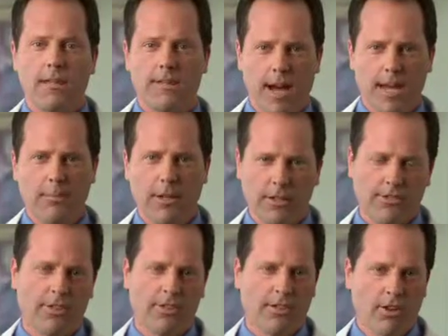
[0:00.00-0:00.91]

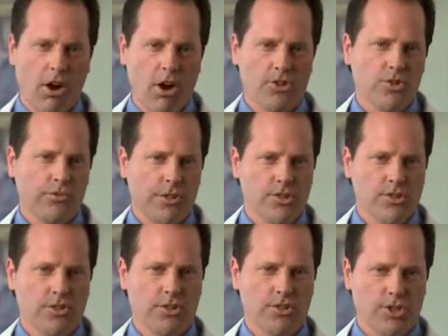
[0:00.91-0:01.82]
Diabetes can cause your
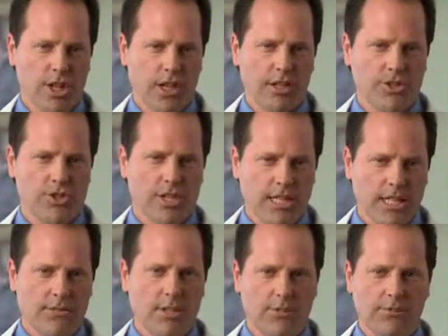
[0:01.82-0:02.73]
vision to change
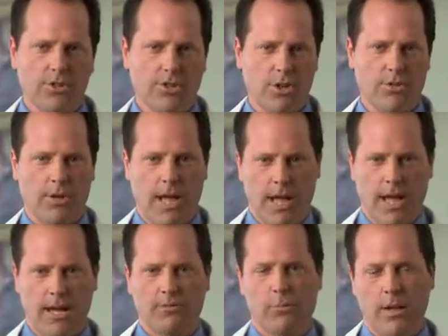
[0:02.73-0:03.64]
even if you don't
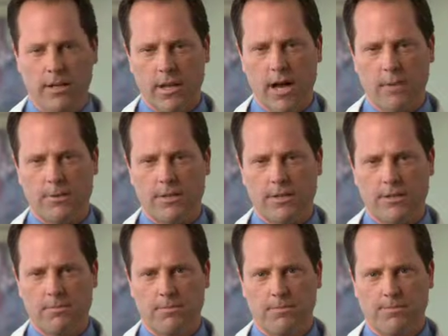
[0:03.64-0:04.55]
have
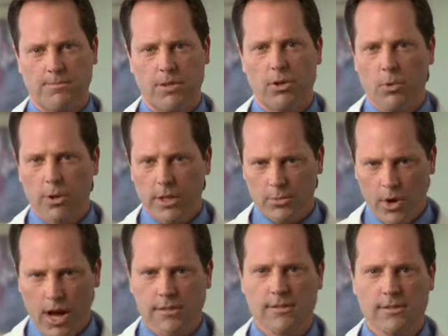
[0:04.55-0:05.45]
retinopathy. Quick
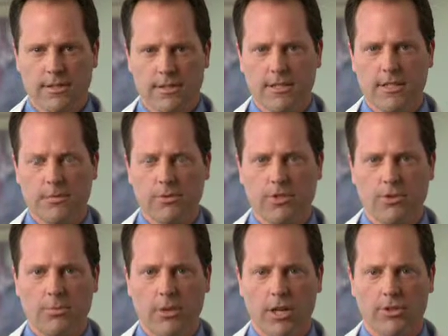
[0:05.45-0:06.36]
rises and dips in
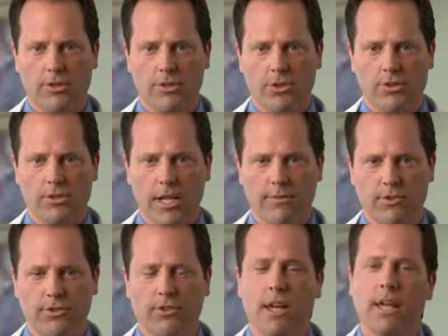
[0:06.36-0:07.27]
your blood sugar
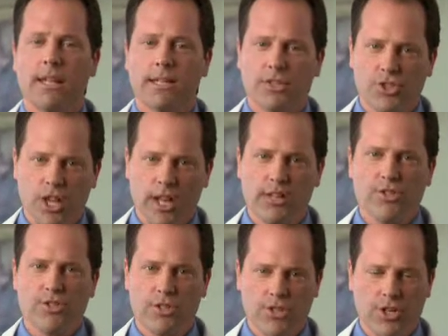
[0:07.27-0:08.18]
levels can
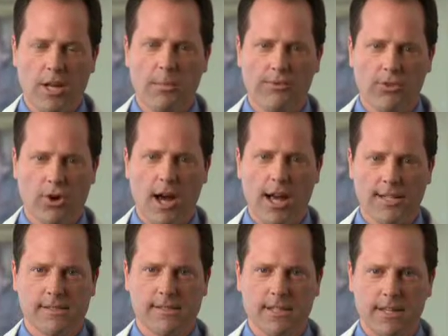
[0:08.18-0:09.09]
change the shape of your
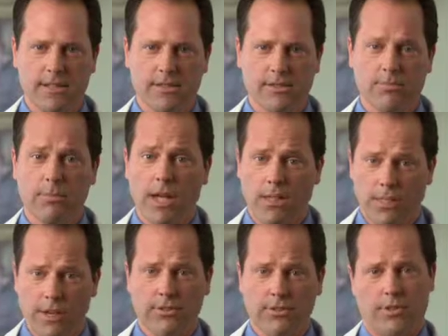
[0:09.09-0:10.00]
eye's lens, and
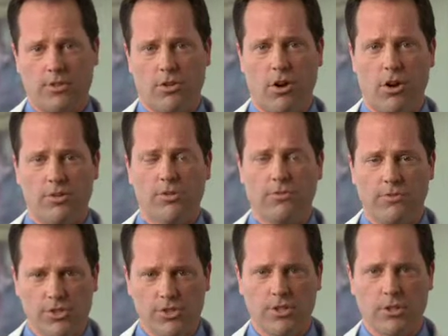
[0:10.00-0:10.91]
this can cause your
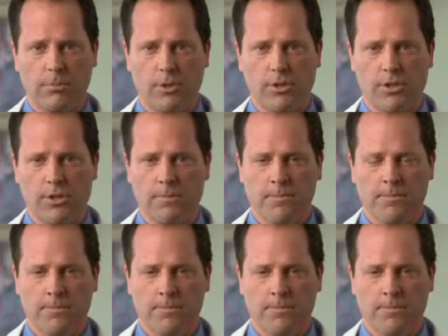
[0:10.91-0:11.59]
vision to blur.